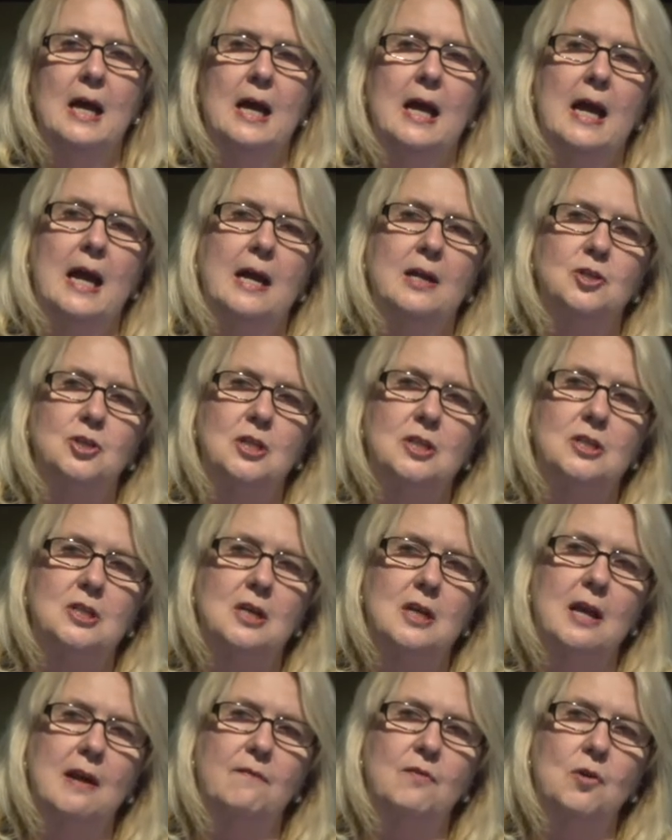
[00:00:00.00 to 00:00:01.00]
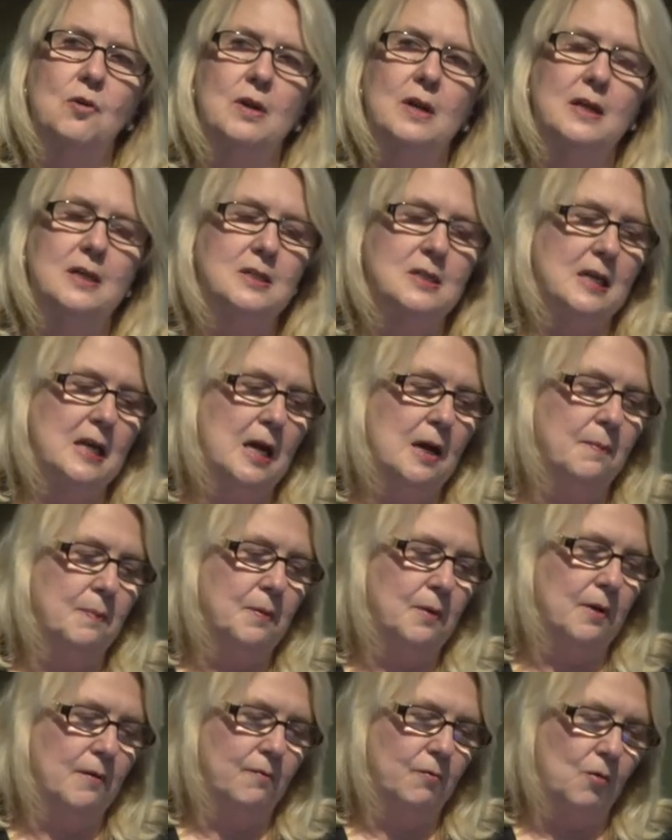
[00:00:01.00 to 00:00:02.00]
And just to give you an
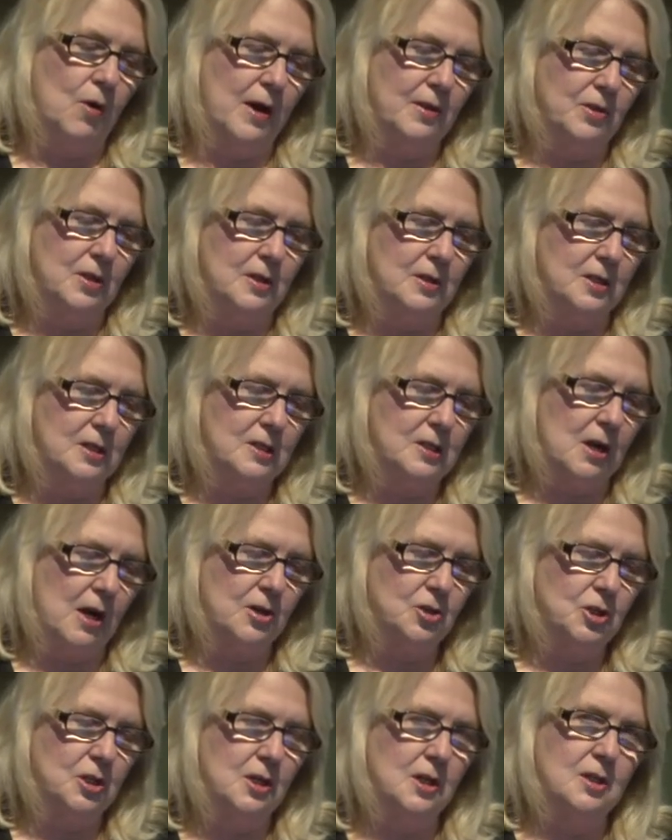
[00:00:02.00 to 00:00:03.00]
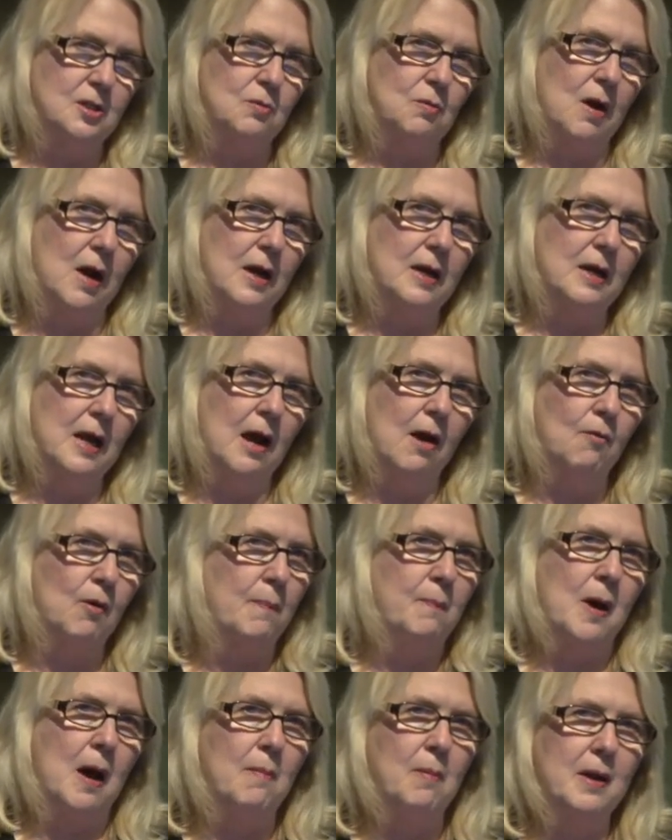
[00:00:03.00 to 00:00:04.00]
example of what the discussion is right now,
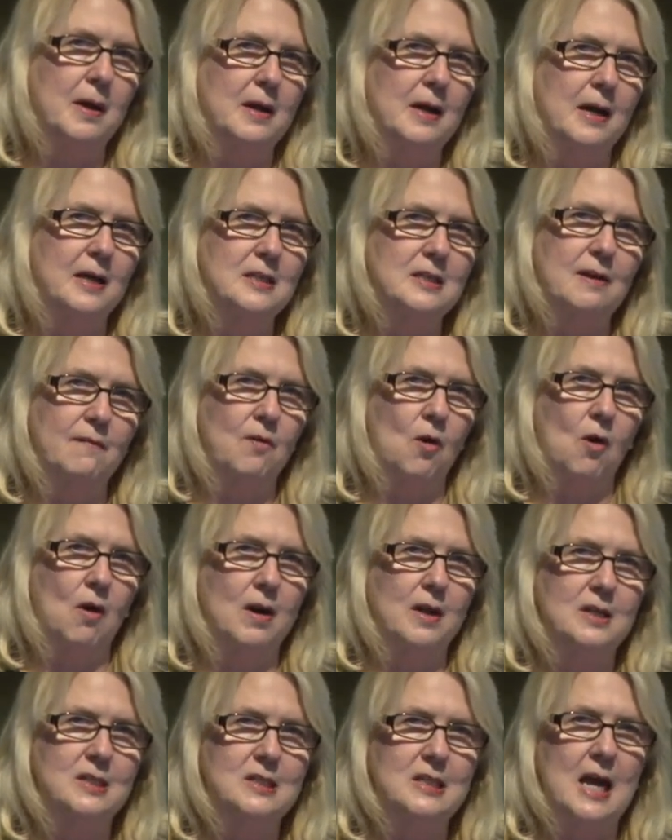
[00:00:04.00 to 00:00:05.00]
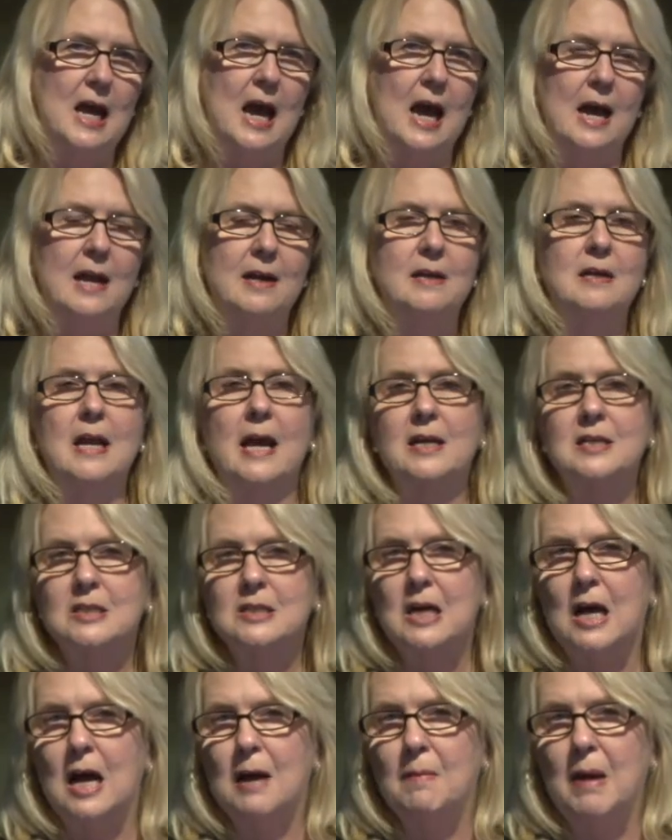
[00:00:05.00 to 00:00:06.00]
Republicans have already said next
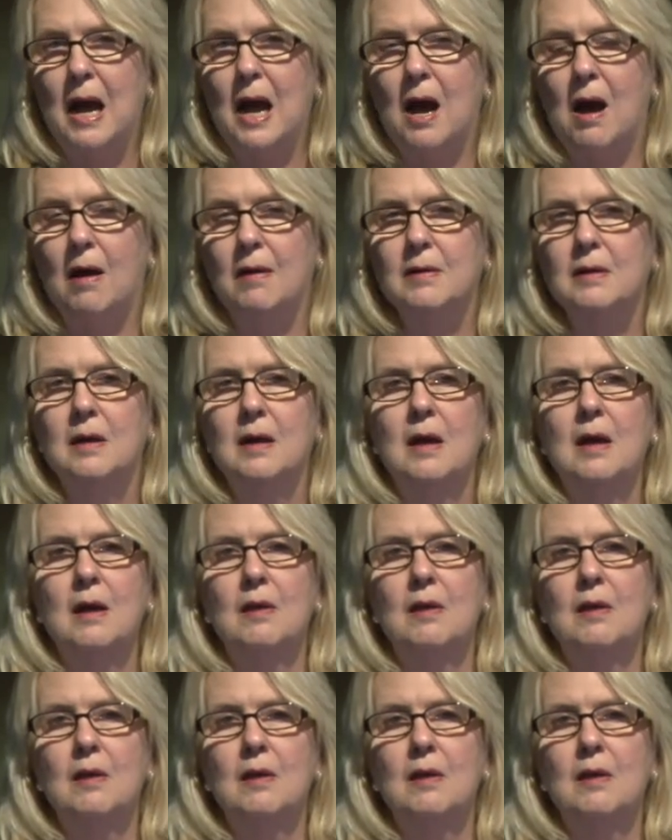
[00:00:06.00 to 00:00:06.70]
time out,